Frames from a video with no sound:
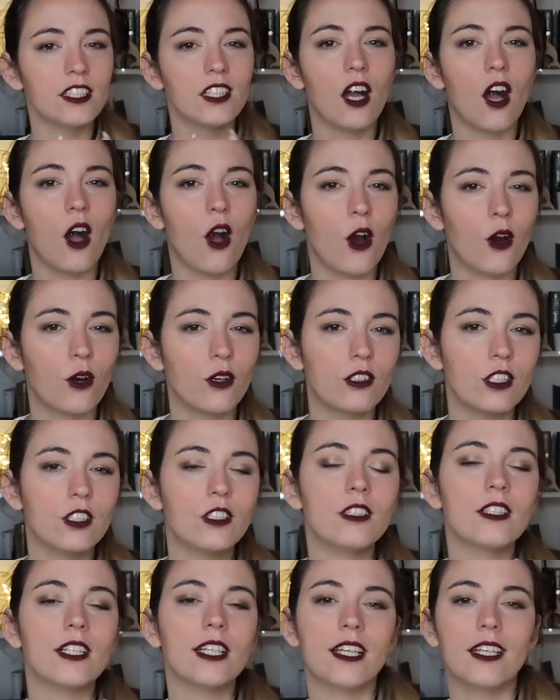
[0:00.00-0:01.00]

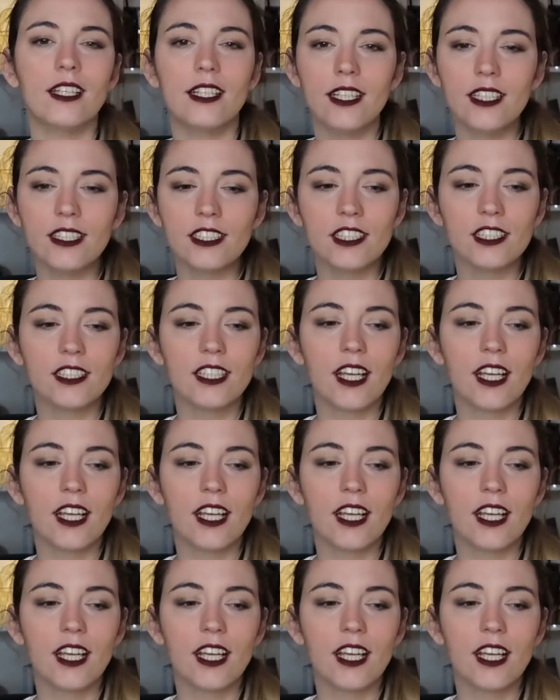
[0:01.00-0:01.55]
horror-ish.